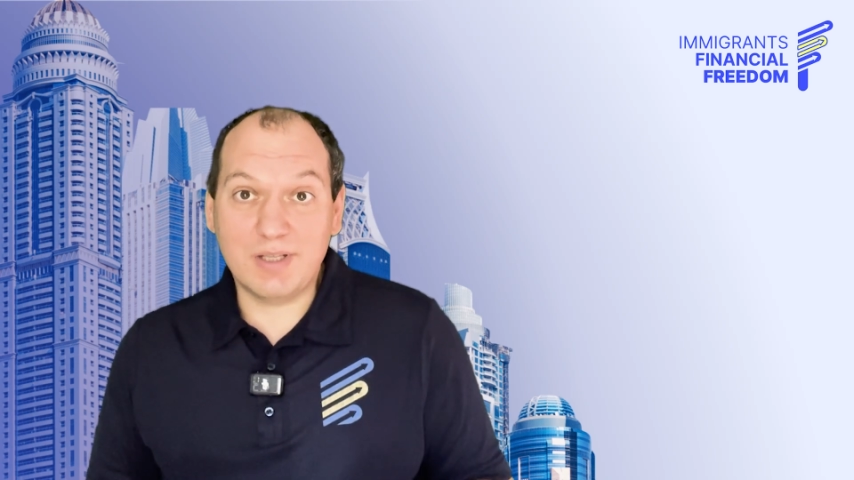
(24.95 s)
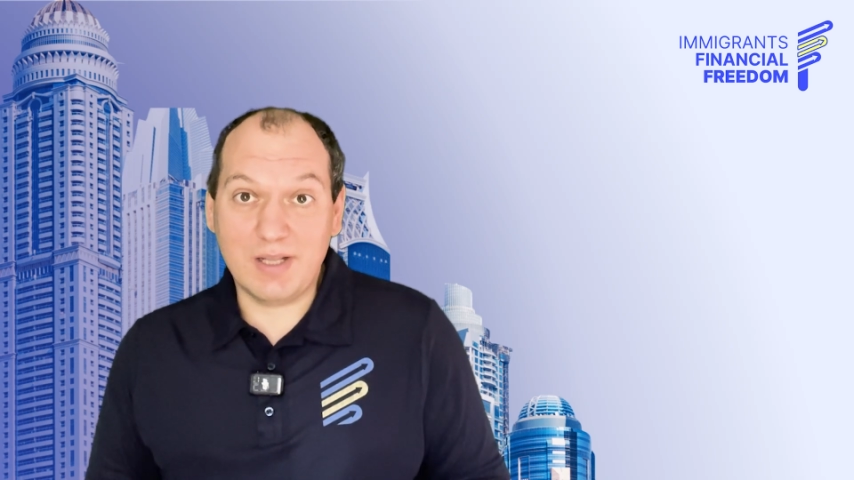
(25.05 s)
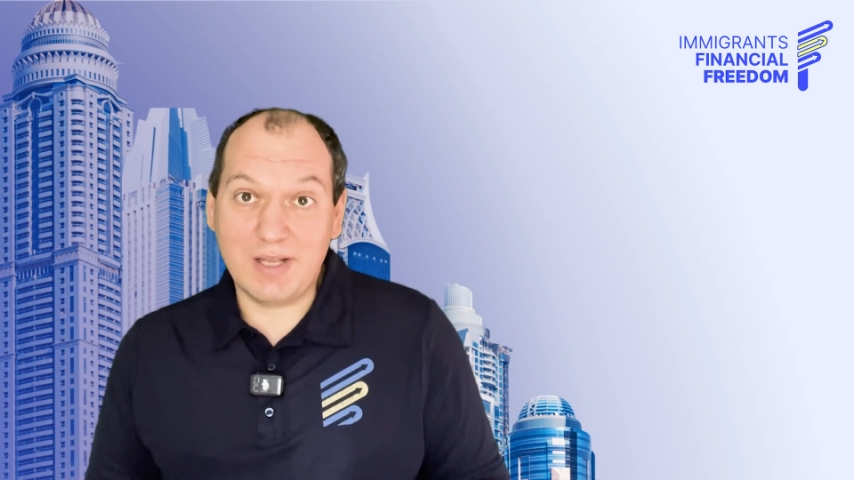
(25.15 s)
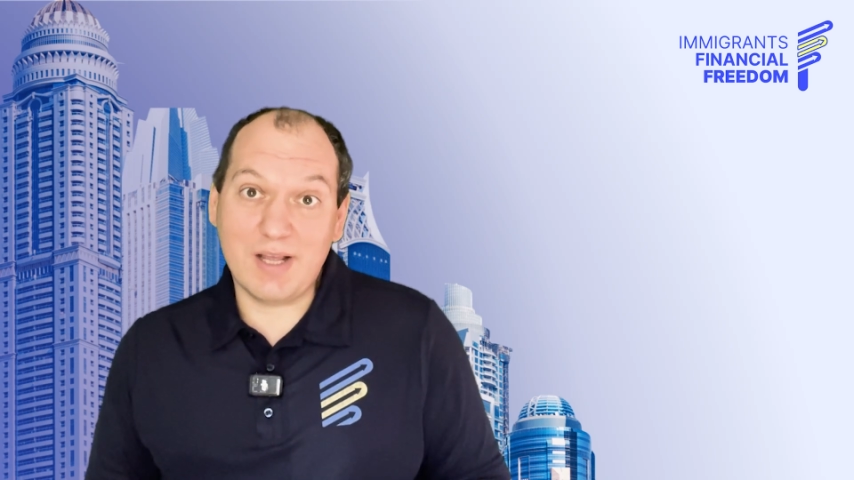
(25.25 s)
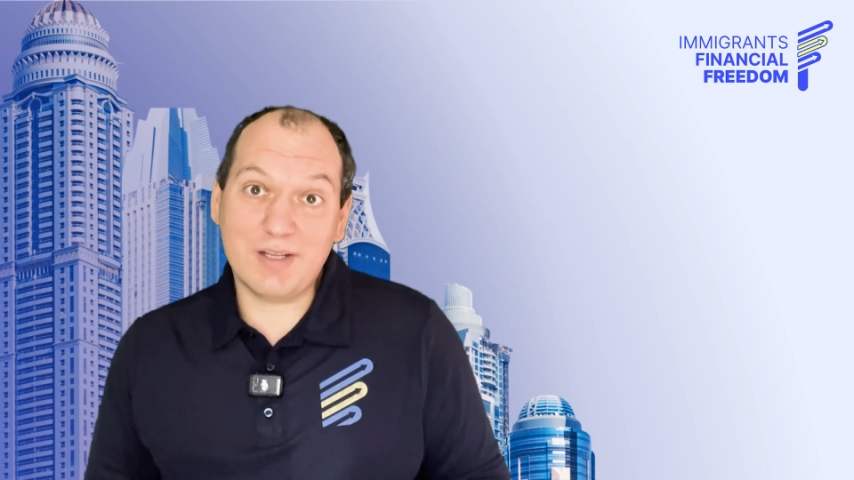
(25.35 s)

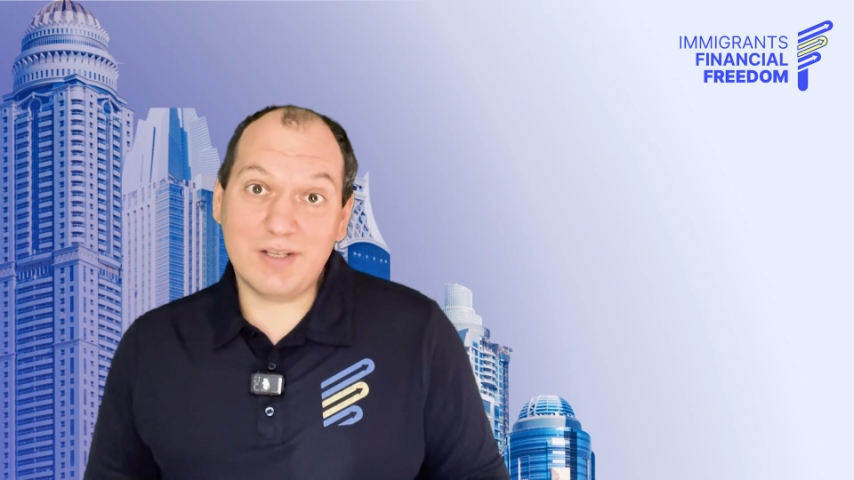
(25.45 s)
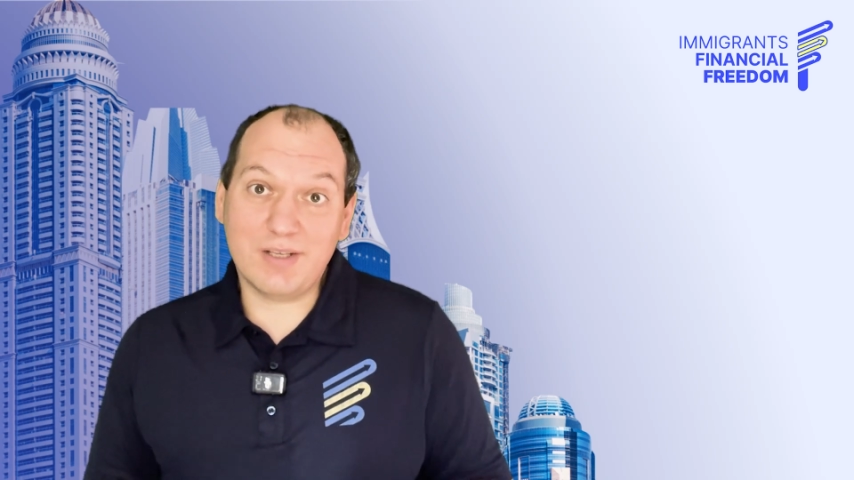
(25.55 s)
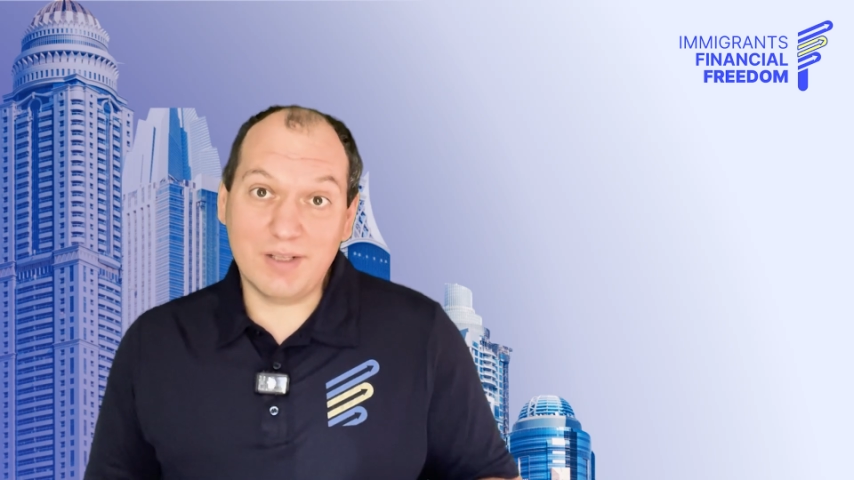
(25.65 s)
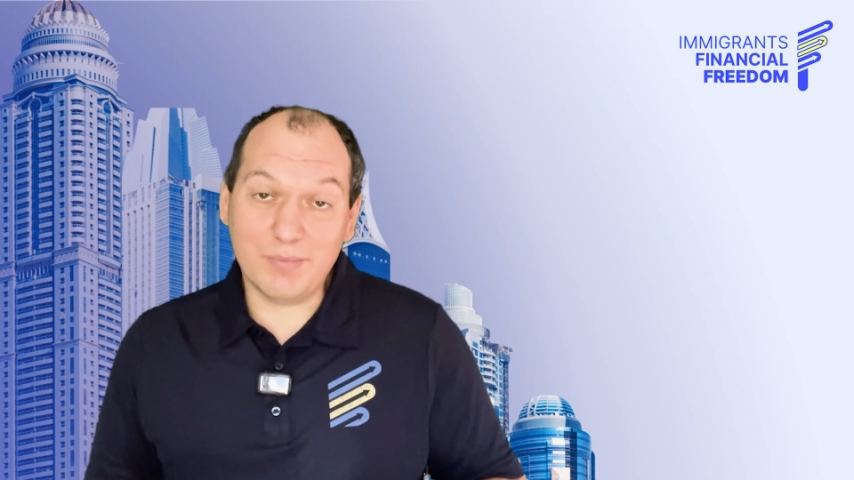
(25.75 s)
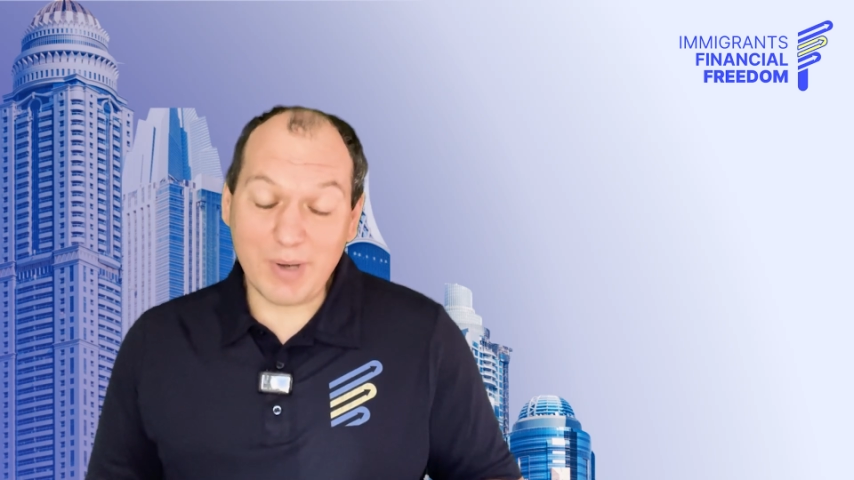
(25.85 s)
and ended
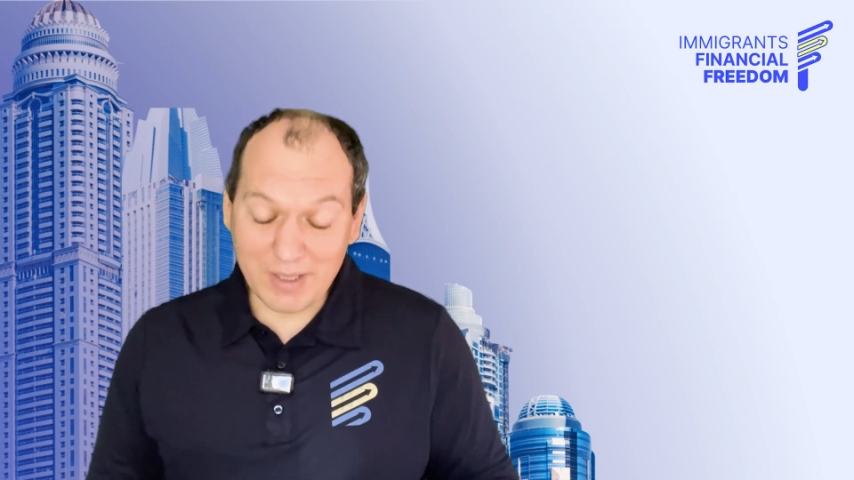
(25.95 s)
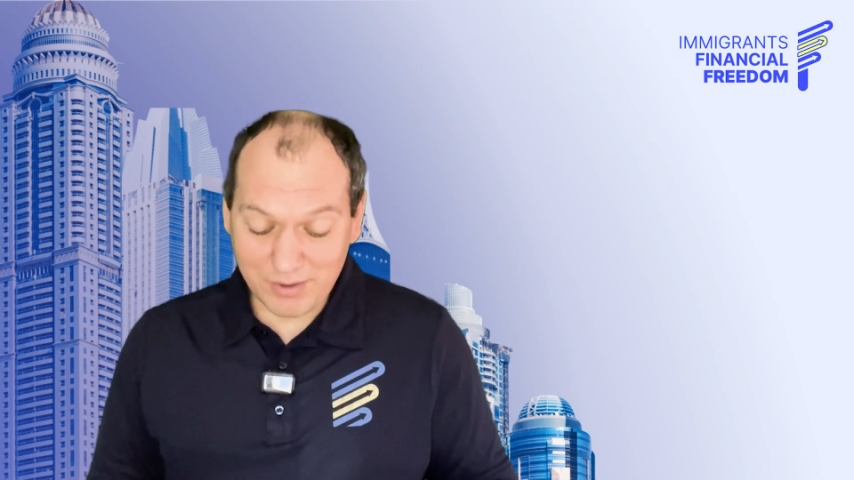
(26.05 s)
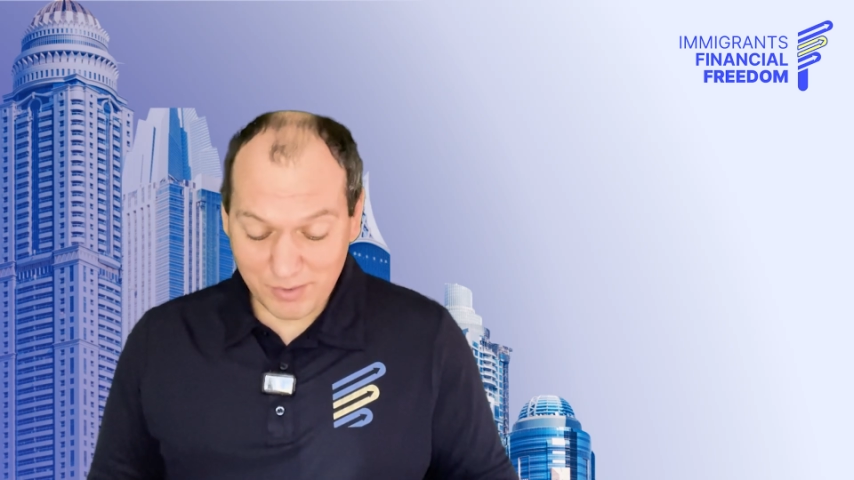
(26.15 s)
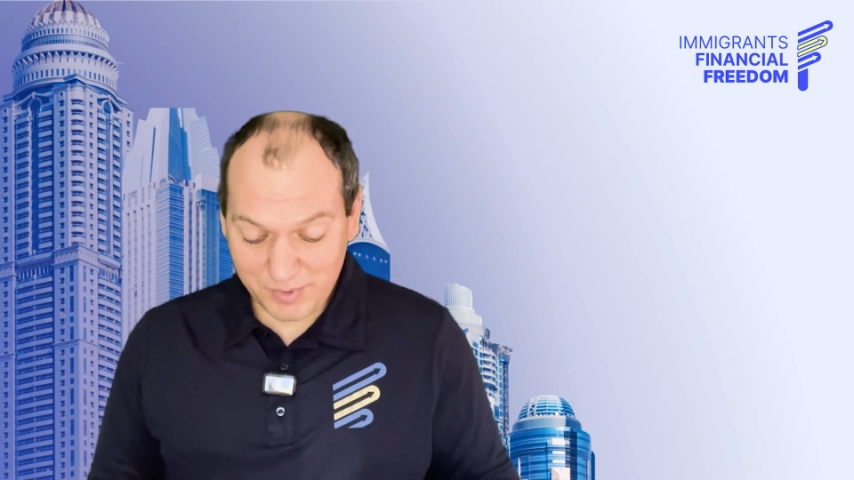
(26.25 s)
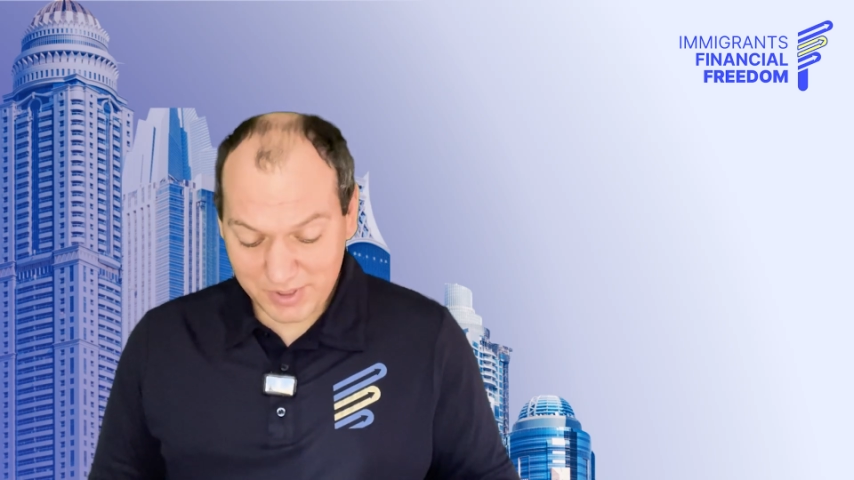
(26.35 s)
in
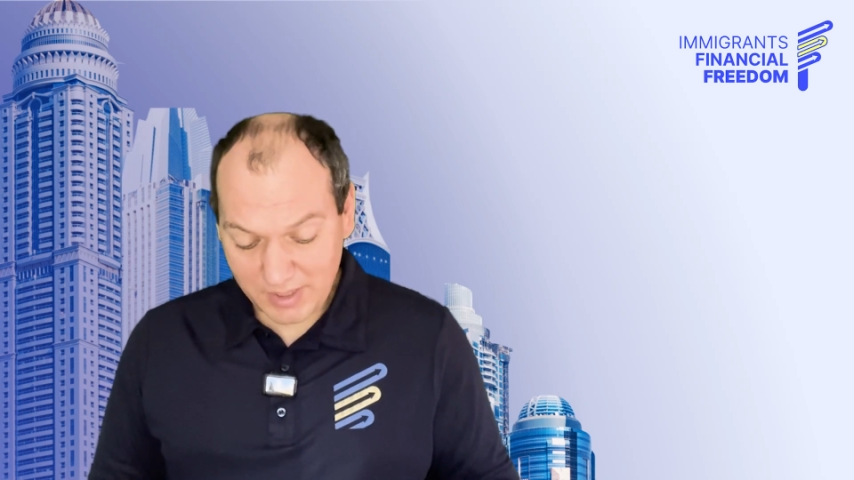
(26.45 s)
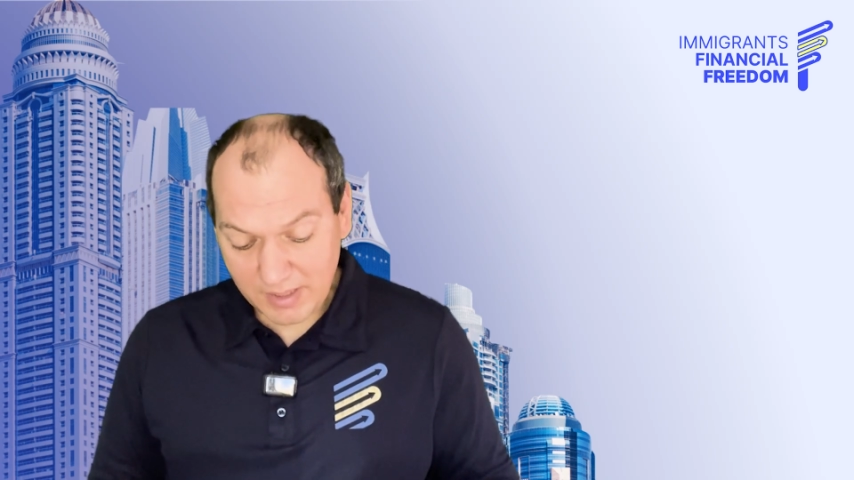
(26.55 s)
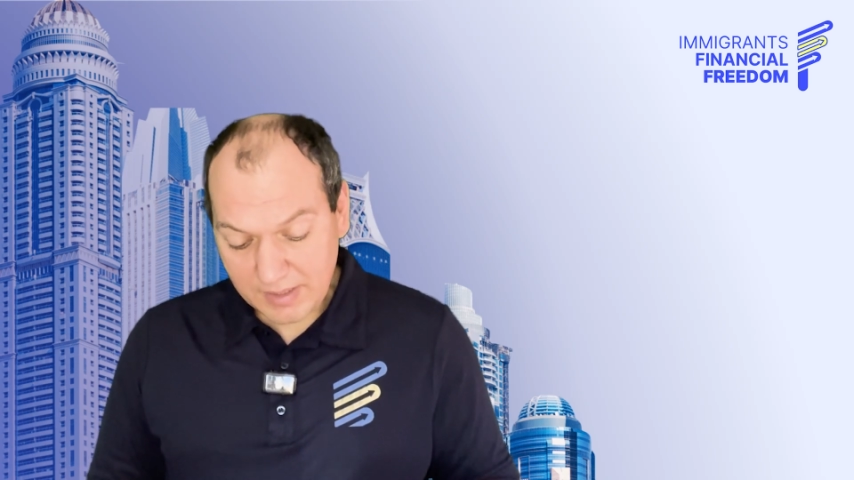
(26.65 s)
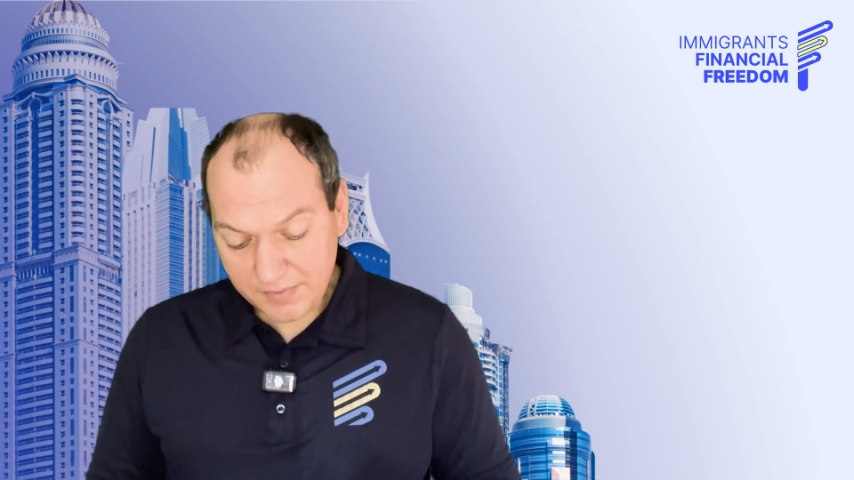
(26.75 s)
bankruptcy.